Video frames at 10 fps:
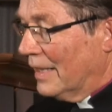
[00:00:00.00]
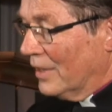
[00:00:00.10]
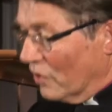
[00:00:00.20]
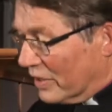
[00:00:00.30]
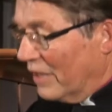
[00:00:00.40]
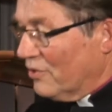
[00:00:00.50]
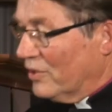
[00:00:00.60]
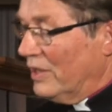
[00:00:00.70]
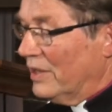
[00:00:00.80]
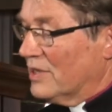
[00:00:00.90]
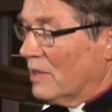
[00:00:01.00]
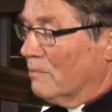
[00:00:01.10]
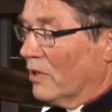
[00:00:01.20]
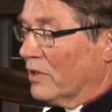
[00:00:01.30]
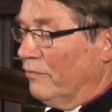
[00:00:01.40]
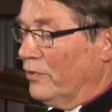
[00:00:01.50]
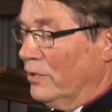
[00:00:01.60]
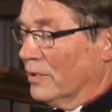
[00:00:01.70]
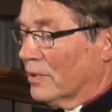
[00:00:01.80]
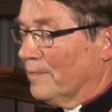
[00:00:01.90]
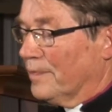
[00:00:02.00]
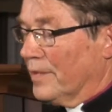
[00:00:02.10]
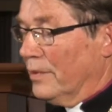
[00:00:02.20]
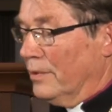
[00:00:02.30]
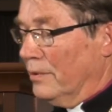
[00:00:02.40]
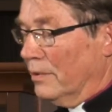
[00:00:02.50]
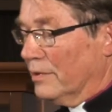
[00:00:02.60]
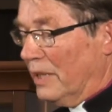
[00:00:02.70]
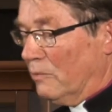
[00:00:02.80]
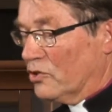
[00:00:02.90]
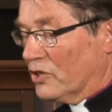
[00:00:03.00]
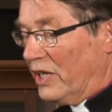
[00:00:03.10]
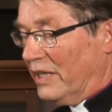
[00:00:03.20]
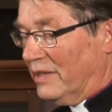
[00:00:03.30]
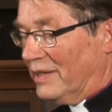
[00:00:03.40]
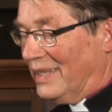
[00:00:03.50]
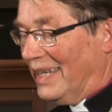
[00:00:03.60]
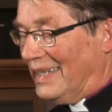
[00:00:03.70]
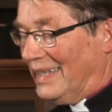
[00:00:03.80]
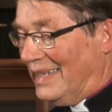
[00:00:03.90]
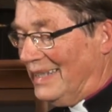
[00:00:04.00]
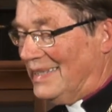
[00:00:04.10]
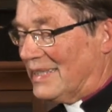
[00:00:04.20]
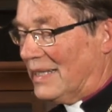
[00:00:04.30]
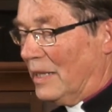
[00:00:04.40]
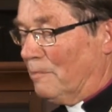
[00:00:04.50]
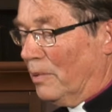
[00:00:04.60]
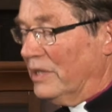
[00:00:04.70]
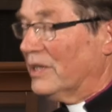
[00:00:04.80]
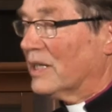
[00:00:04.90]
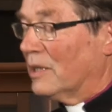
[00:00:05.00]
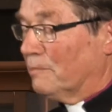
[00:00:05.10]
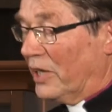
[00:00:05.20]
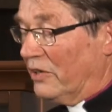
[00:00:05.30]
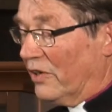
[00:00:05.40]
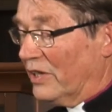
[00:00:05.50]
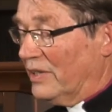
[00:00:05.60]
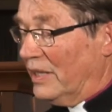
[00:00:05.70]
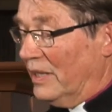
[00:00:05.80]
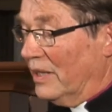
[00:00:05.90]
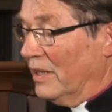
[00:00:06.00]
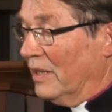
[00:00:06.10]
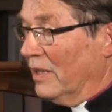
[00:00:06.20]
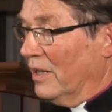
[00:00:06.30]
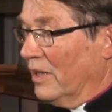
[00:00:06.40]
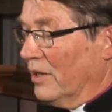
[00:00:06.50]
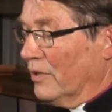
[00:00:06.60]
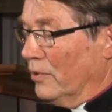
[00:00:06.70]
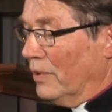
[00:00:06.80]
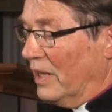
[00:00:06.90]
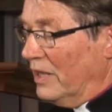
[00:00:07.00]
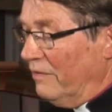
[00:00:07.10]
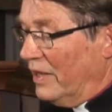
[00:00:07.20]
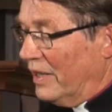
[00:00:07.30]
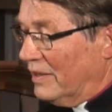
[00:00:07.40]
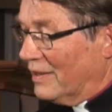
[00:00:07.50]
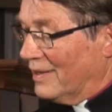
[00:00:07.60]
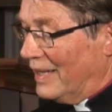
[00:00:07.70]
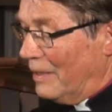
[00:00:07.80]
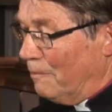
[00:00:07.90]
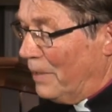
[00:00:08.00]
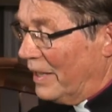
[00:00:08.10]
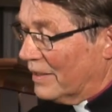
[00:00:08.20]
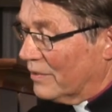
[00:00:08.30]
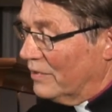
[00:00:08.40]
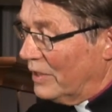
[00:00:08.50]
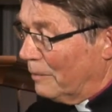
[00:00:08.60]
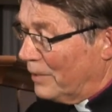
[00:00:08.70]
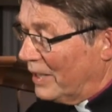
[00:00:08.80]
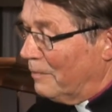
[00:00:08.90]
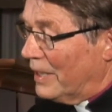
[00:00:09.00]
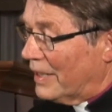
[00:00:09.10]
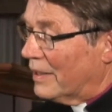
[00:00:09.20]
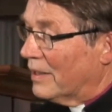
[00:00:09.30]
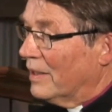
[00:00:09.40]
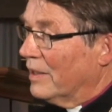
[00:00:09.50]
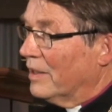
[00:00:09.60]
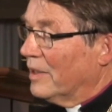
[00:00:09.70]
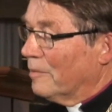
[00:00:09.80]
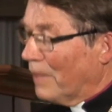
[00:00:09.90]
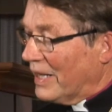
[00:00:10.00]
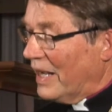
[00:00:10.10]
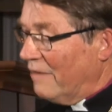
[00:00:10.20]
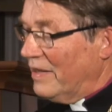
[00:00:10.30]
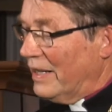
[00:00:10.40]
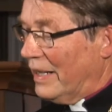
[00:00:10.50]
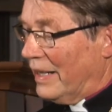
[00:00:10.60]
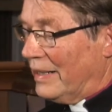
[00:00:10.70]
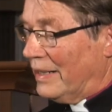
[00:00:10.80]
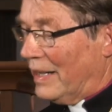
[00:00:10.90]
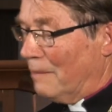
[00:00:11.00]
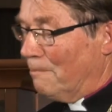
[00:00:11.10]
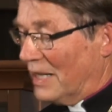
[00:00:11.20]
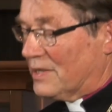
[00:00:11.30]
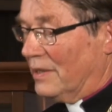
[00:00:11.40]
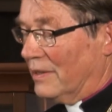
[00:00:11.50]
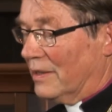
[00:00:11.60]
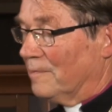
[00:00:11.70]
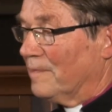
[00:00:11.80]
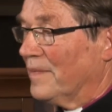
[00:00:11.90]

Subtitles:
Your country is among the few who demonstrate that it is a political priority to alleviate the impact of the epidemic by having an ambassador